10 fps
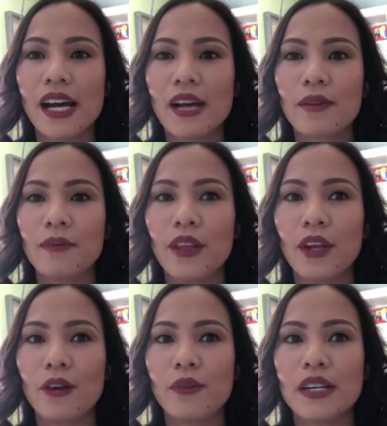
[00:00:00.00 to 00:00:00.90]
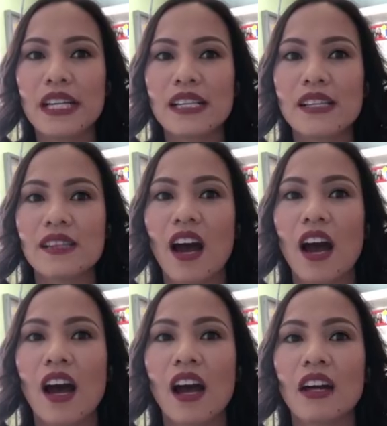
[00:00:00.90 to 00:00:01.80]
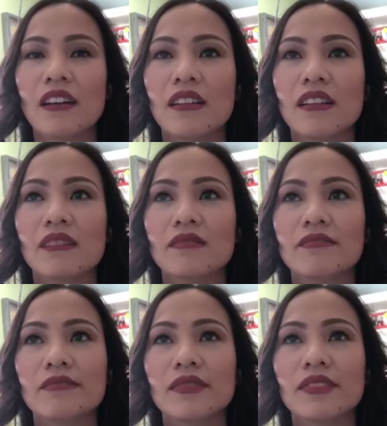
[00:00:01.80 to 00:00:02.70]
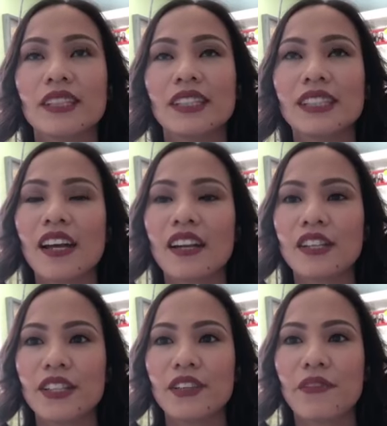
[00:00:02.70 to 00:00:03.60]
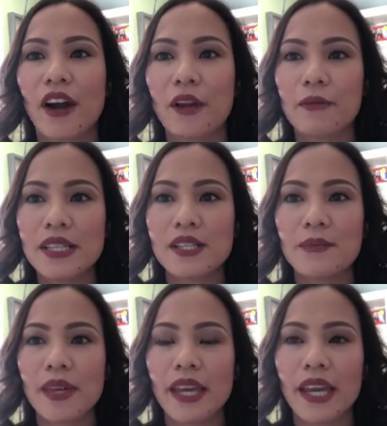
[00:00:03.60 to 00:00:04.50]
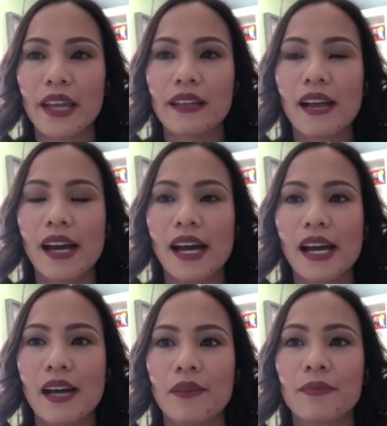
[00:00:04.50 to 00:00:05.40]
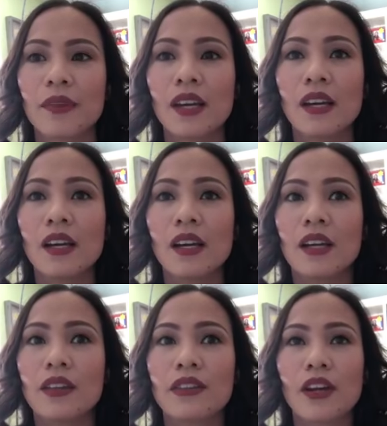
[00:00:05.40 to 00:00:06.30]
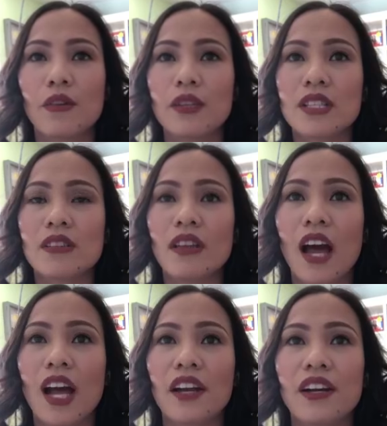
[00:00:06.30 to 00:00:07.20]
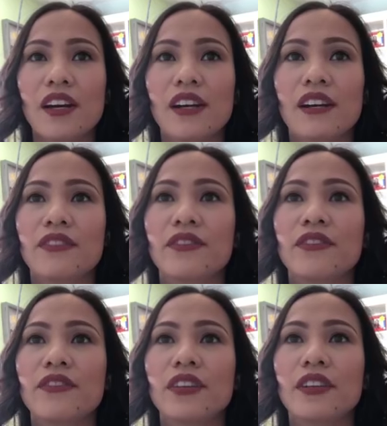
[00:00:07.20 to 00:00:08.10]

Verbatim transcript: Um, there was not it's not a good environment to be in. Um, there was a lot of